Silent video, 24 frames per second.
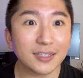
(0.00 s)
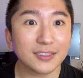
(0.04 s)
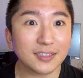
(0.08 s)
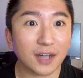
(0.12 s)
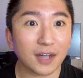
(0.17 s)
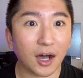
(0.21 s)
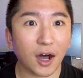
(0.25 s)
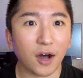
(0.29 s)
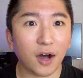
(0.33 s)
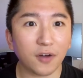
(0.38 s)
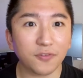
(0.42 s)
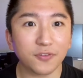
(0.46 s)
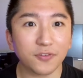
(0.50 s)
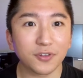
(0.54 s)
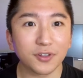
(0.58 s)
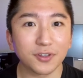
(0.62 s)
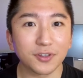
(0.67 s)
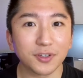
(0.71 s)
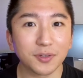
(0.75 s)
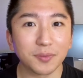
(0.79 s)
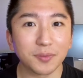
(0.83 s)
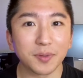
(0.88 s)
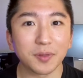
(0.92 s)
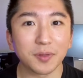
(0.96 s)
offer a
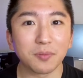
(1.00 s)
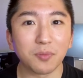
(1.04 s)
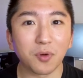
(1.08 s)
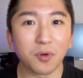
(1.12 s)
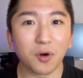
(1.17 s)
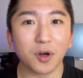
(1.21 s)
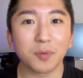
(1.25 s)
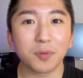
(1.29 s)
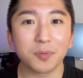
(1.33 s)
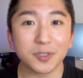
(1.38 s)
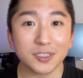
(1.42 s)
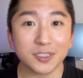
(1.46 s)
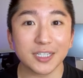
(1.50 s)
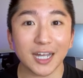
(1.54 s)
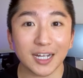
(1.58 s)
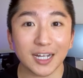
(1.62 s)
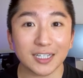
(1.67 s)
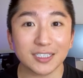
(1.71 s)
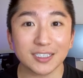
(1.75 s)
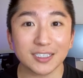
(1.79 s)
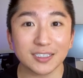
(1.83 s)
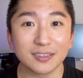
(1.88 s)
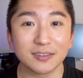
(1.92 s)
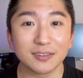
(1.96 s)
little bit more
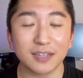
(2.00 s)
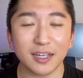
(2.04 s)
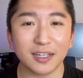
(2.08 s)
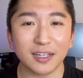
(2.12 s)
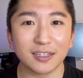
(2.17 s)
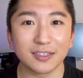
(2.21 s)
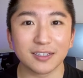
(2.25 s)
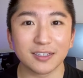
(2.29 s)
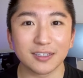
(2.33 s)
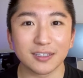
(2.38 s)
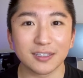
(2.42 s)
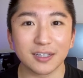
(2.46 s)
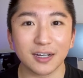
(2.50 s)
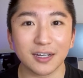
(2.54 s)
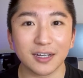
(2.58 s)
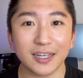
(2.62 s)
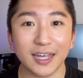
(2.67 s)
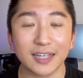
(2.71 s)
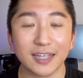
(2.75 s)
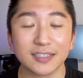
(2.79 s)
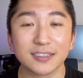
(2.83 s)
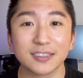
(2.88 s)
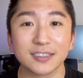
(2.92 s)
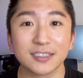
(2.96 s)
protection
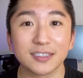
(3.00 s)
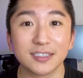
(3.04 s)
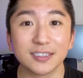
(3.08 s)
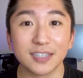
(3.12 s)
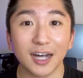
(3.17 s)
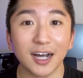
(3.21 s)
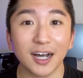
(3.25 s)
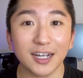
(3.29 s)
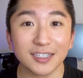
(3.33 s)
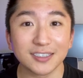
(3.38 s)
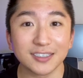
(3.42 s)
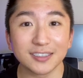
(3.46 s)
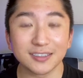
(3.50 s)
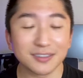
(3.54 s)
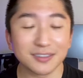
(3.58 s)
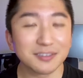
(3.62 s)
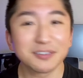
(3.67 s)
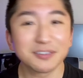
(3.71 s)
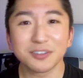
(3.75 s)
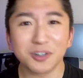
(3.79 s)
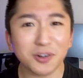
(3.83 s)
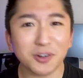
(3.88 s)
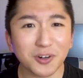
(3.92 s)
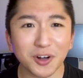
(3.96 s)
against dust,
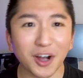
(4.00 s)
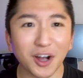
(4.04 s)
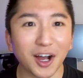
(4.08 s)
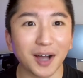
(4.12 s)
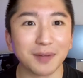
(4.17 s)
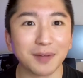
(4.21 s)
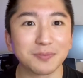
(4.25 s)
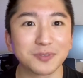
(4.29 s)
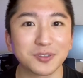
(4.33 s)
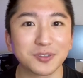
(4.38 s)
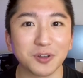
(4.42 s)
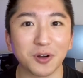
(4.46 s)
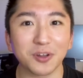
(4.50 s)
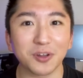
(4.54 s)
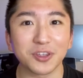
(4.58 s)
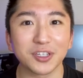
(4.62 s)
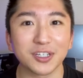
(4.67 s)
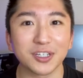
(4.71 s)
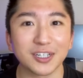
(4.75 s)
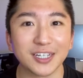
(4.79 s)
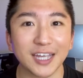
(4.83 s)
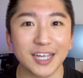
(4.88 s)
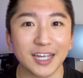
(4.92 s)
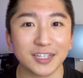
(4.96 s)
crumbs, or the
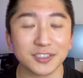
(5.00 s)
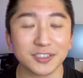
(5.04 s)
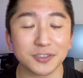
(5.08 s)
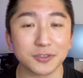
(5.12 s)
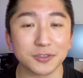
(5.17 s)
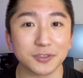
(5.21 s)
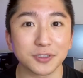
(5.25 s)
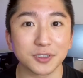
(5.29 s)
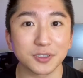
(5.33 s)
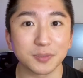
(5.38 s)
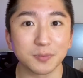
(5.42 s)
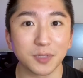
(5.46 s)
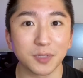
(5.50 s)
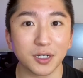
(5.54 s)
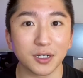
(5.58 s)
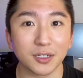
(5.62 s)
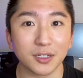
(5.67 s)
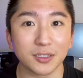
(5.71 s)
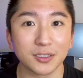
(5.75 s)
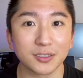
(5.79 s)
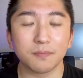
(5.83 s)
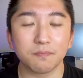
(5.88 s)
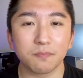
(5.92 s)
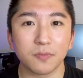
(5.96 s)
occasional
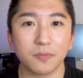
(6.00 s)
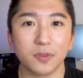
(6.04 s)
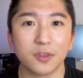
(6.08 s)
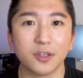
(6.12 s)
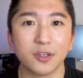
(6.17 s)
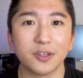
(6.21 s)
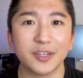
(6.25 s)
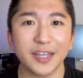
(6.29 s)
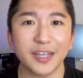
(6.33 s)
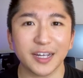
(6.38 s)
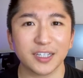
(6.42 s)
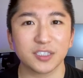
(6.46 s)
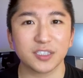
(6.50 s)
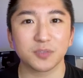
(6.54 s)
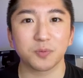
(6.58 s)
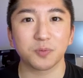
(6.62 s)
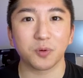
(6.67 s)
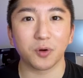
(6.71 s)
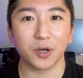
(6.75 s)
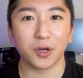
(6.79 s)
spill. The next point,